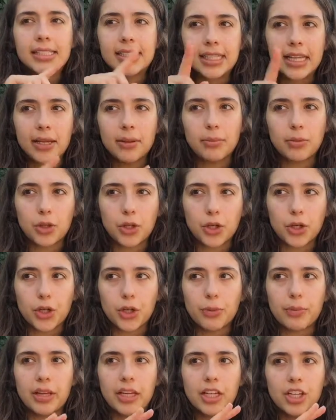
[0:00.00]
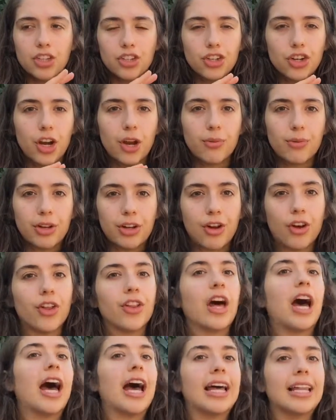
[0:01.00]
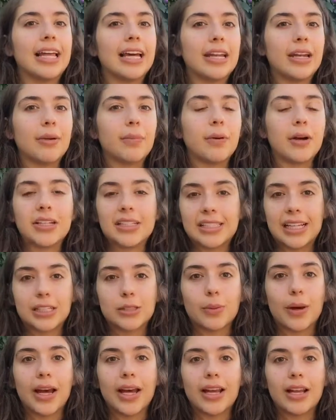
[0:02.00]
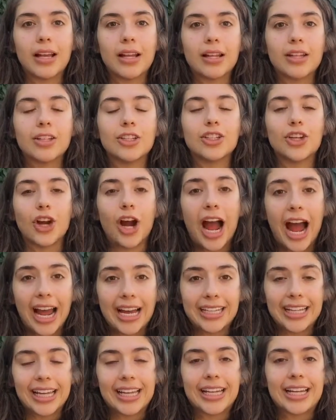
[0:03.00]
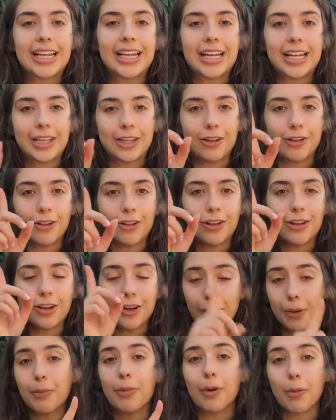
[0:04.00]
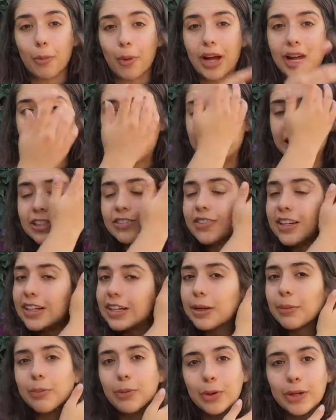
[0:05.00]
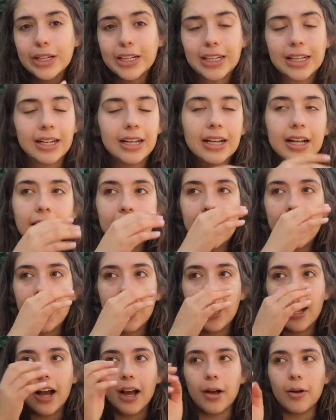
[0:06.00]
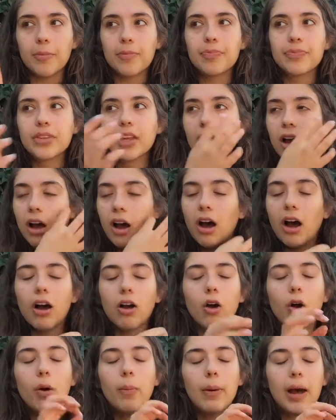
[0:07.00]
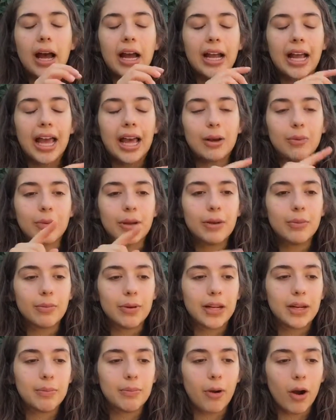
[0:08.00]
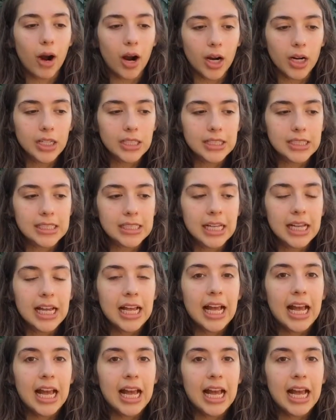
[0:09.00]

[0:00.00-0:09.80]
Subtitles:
skim through, making sure I read all the highlighted parts. That's why your highlighting in the number 1 is very important. I'll go back and reread parts